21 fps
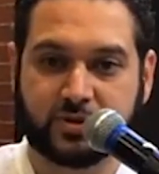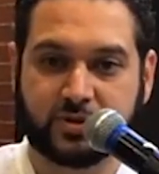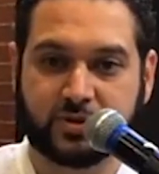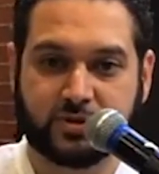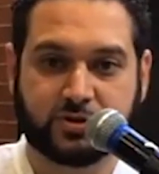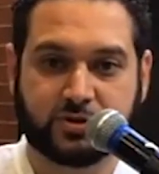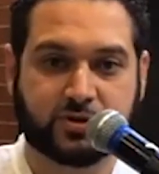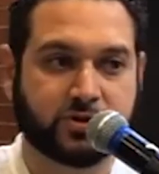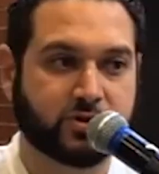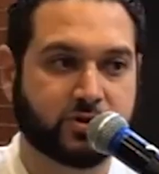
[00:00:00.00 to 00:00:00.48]

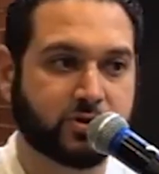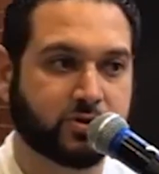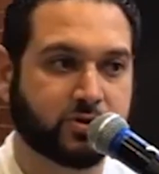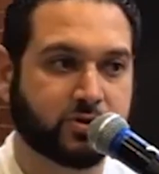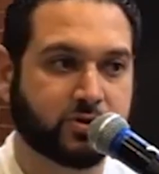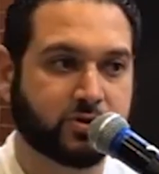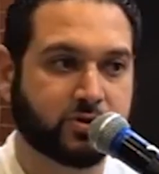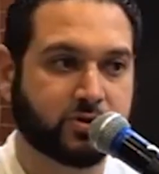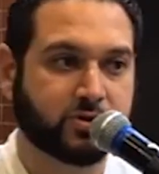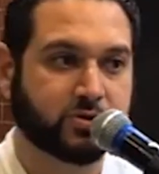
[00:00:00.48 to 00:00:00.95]
used to
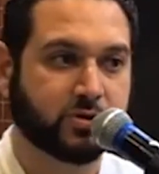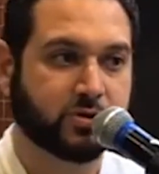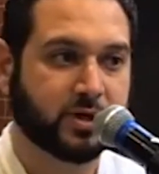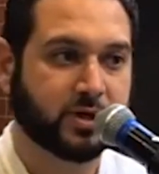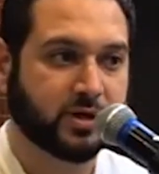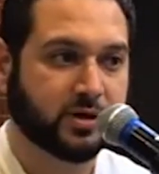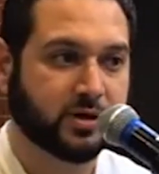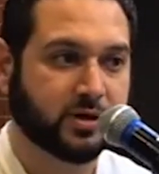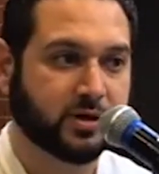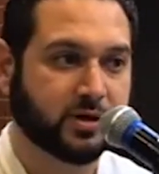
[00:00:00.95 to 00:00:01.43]

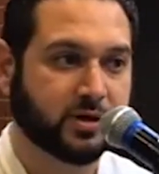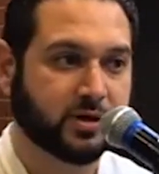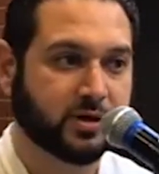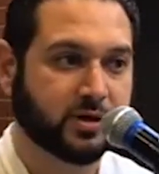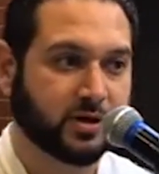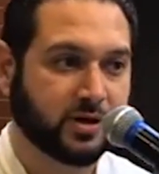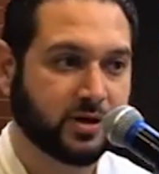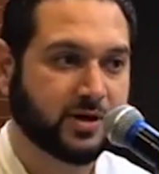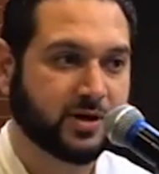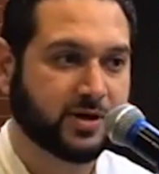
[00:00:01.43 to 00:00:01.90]
do.
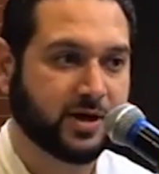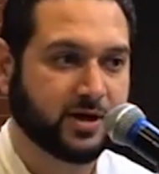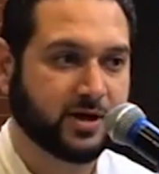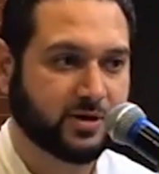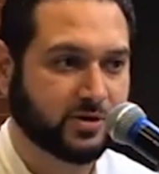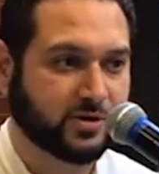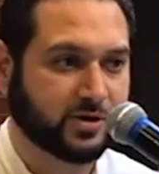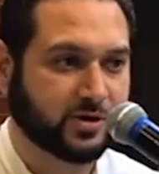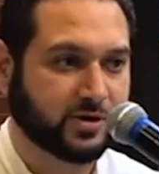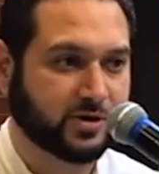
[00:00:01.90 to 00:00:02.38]

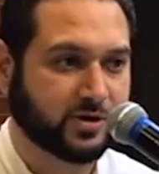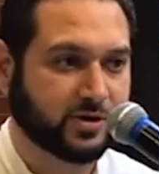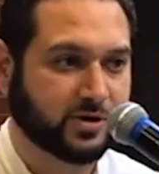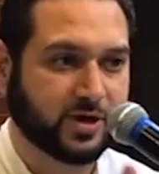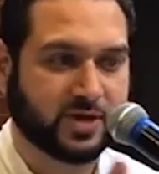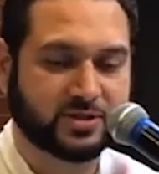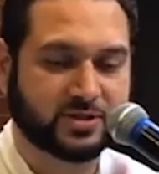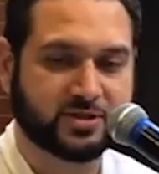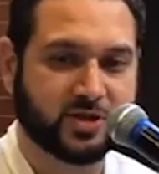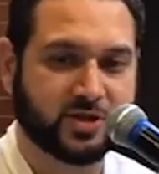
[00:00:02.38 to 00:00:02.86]
And you can
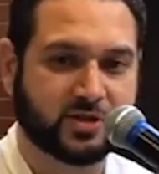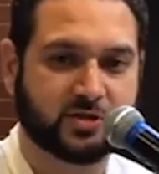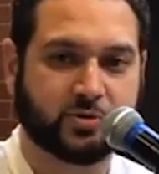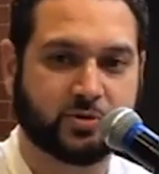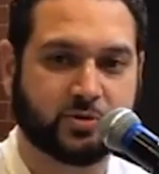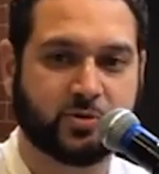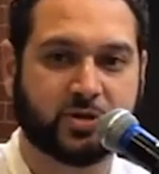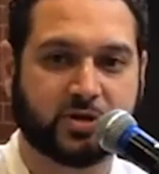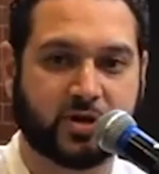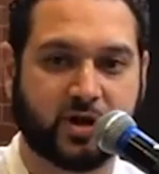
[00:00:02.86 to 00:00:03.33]
ask Dr.
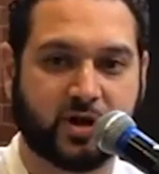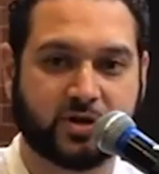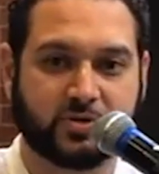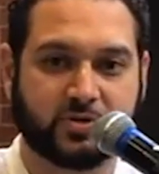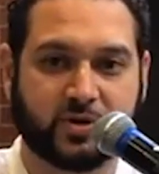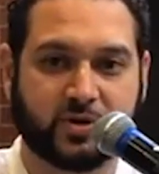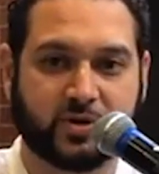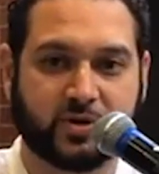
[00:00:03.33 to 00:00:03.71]
Will Caldwell,